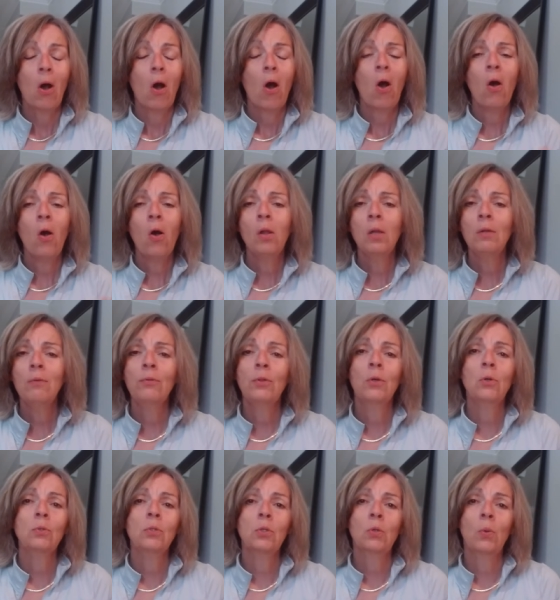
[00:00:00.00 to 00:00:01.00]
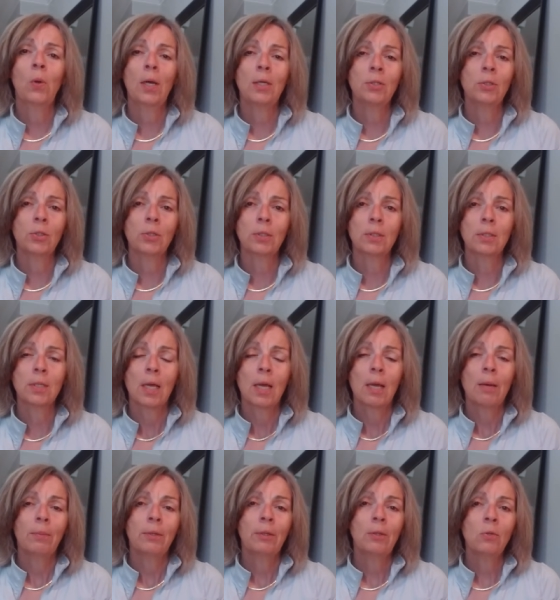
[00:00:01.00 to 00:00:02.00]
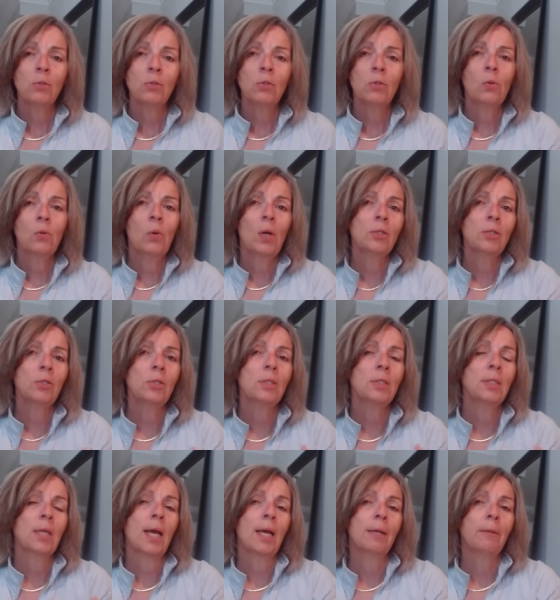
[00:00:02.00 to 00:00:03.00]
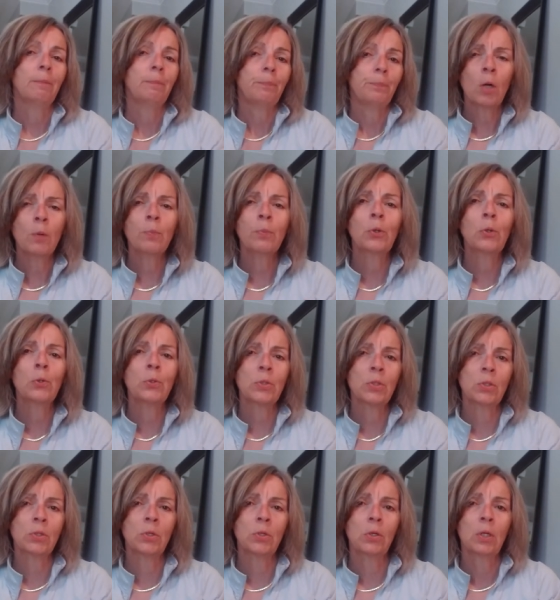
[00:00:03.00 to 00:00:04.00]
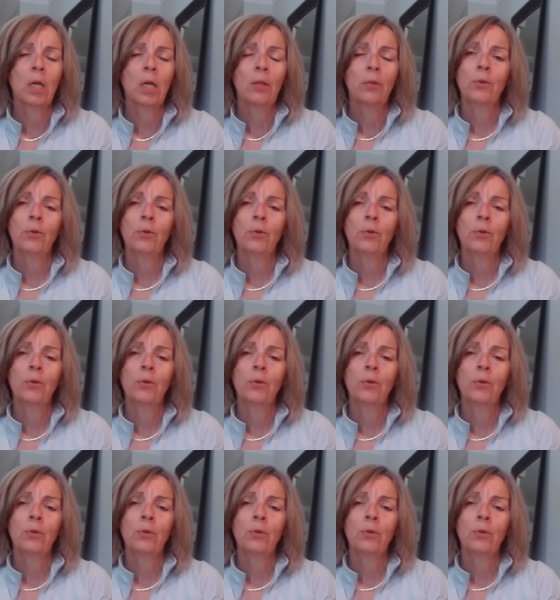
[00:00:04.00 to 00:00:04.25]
All of those questions. But those are questions that are personal.